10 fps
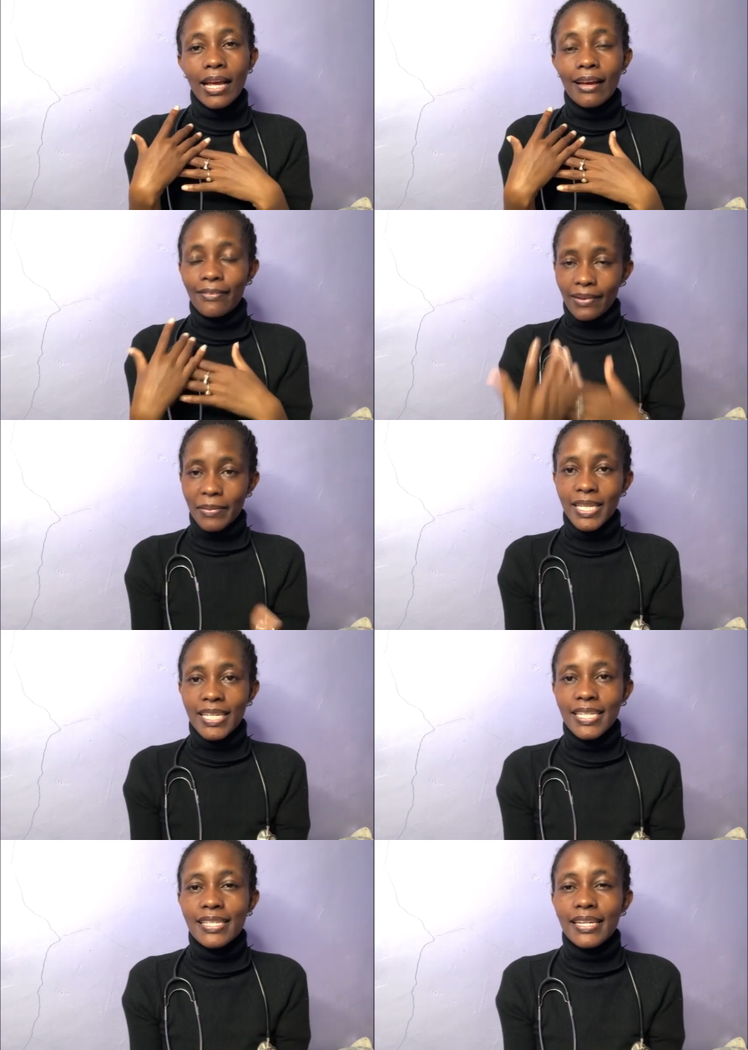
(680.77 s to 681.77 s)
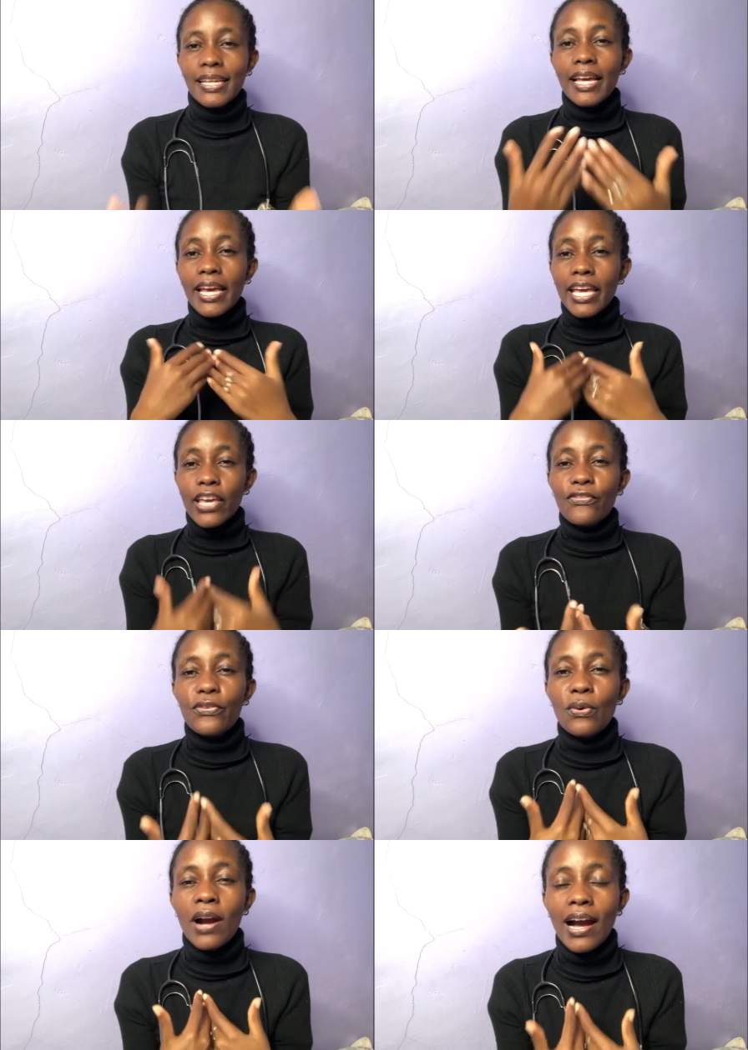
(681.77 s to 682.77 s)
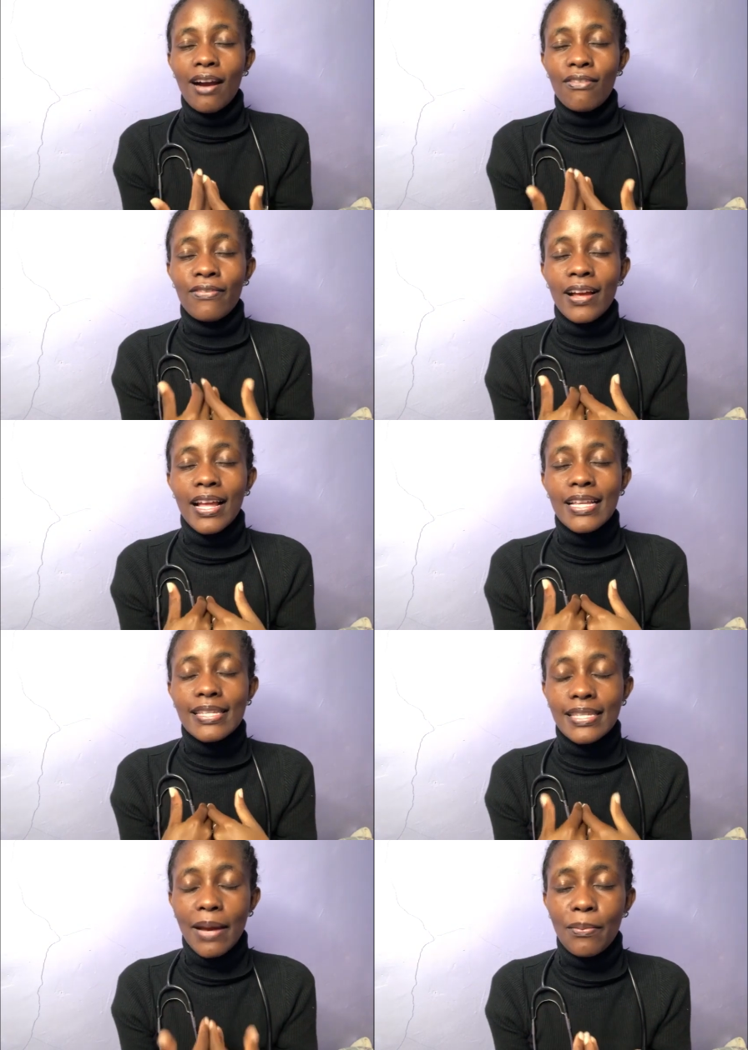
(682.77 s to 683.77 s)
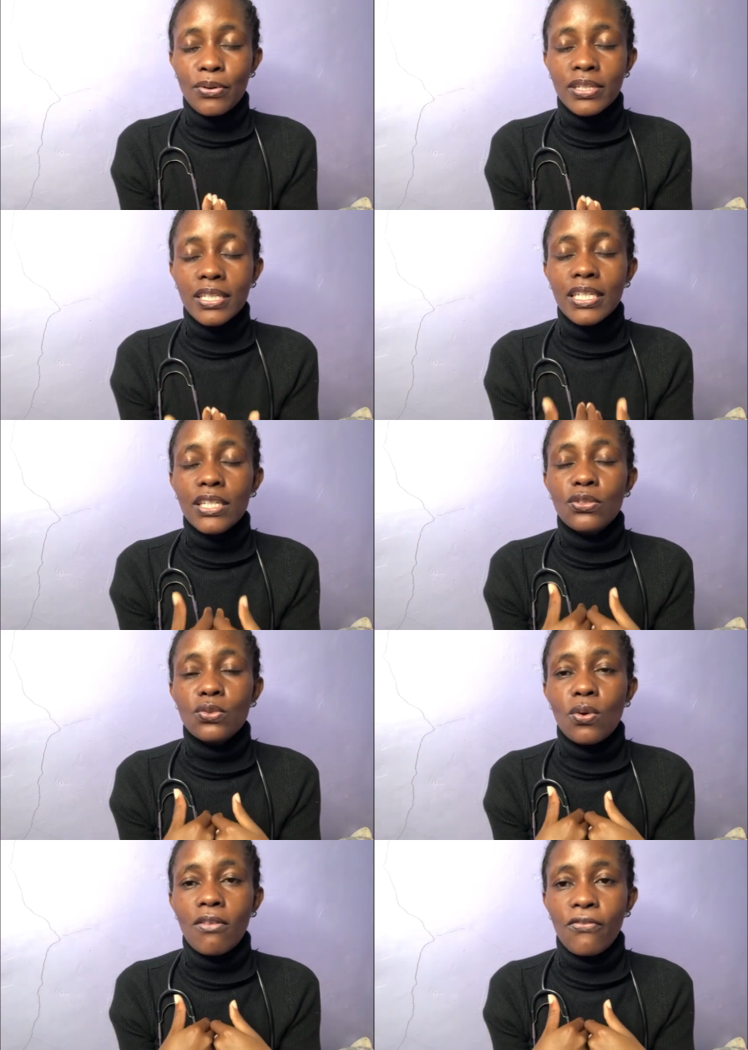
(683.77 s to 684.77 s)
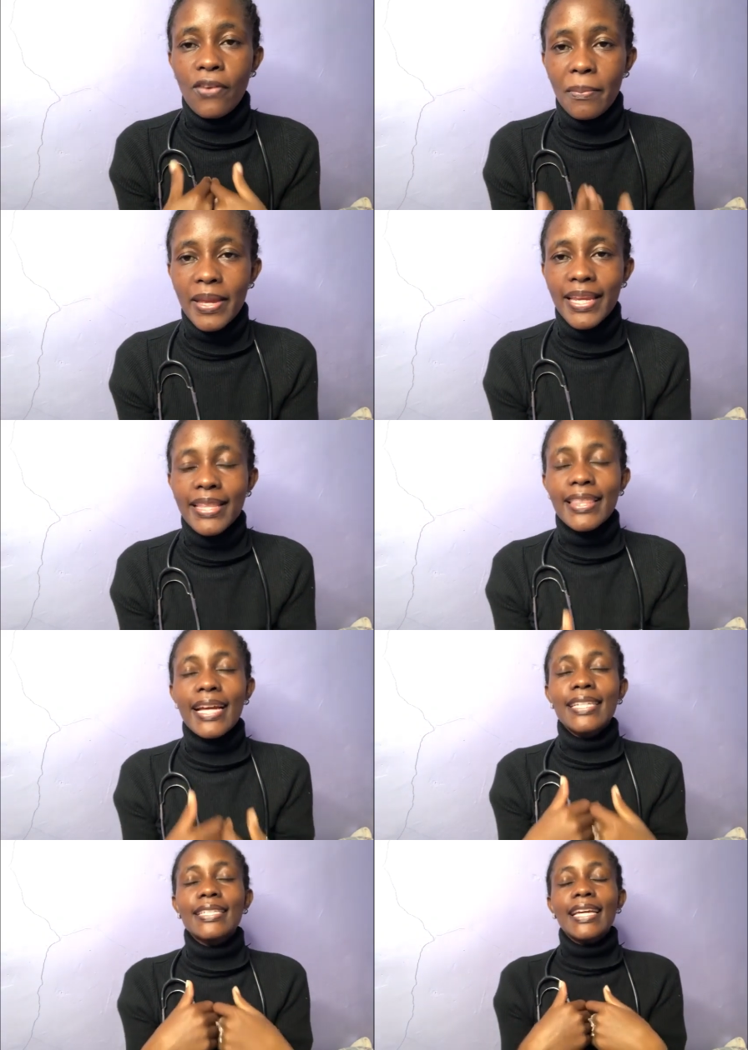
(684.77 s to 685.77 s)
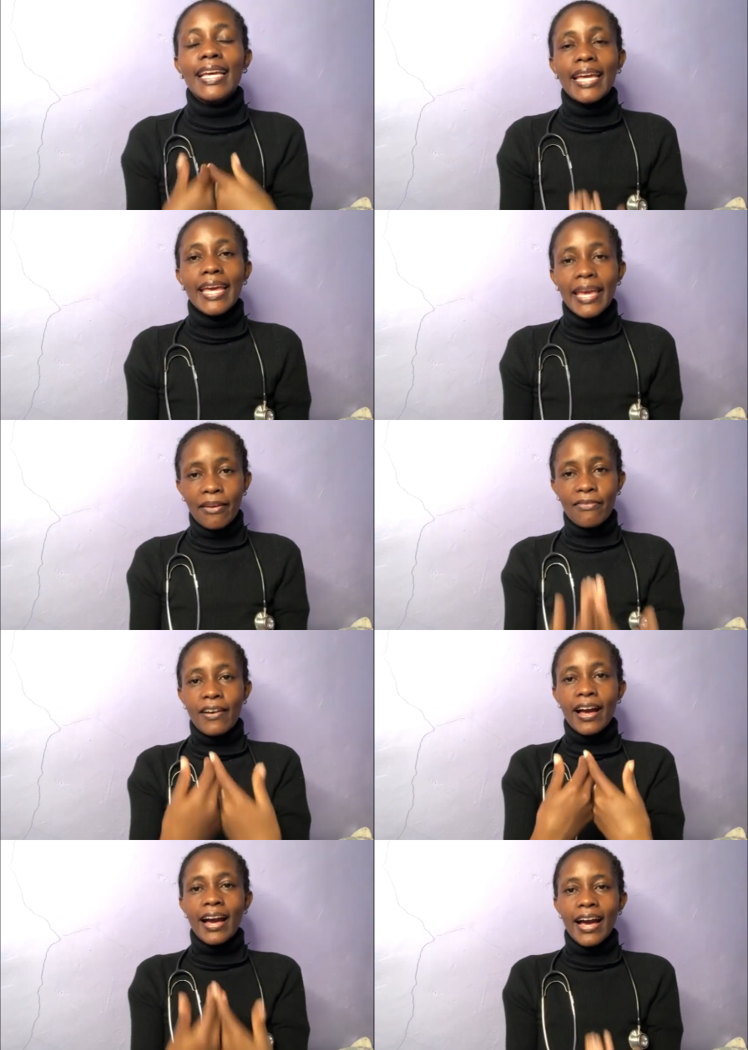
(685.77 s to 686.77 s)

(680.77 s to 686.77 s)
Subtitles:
family history. If you have somebody in your family that ever